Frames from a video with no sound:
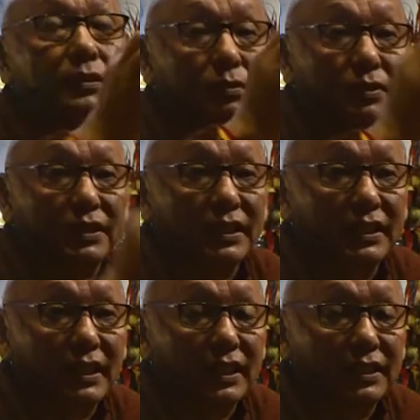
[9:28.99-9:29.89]
So
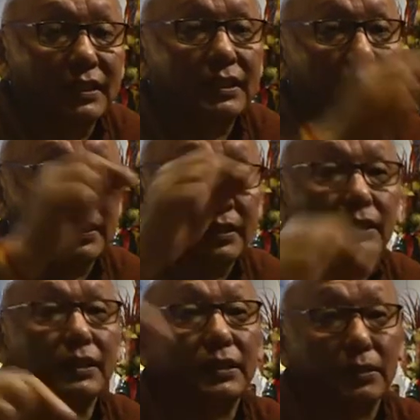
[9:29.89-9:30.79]
clear light and
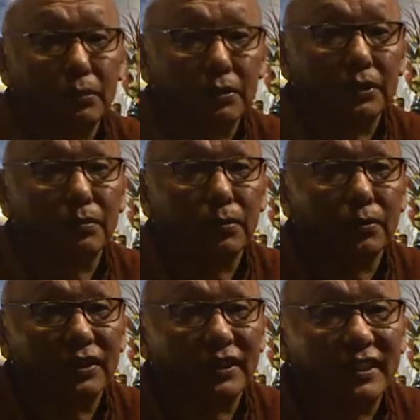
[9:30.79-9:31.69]
illusory
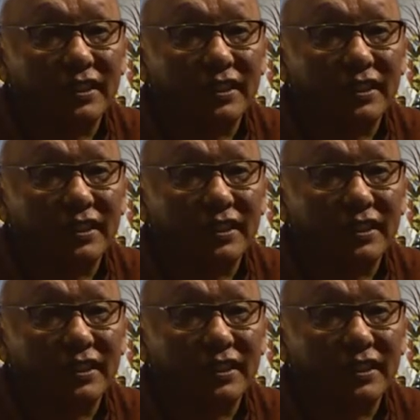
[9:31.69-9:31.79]
body.